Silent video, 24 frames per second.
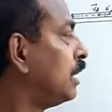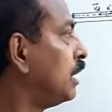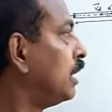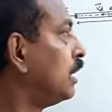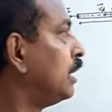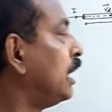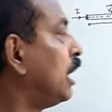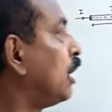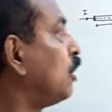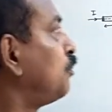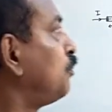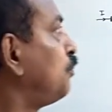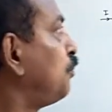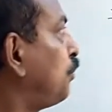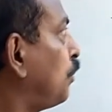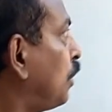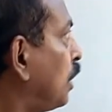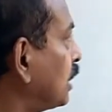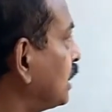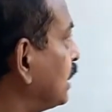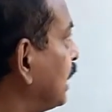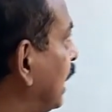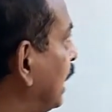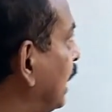Now
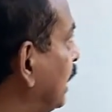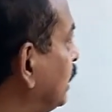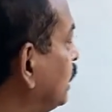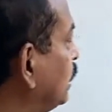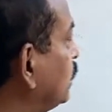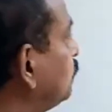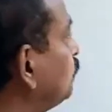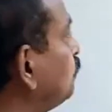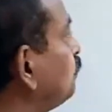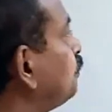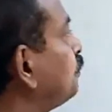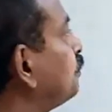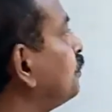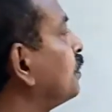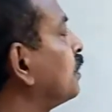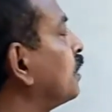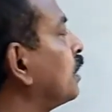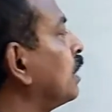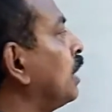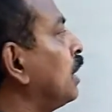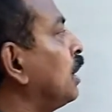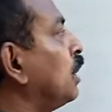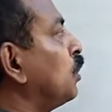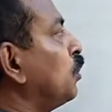for that,
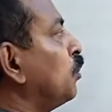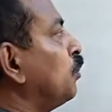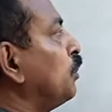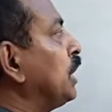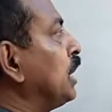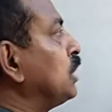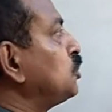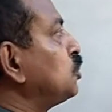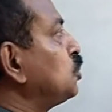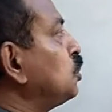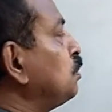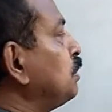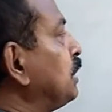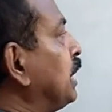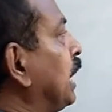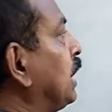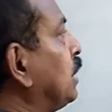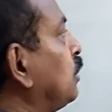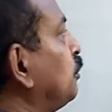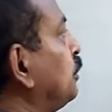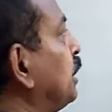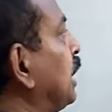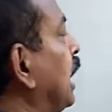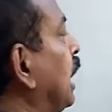we assume that
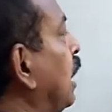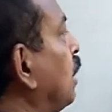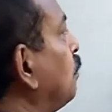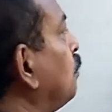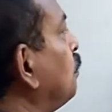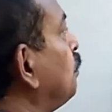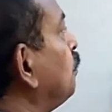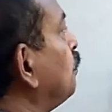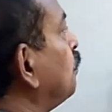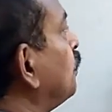we have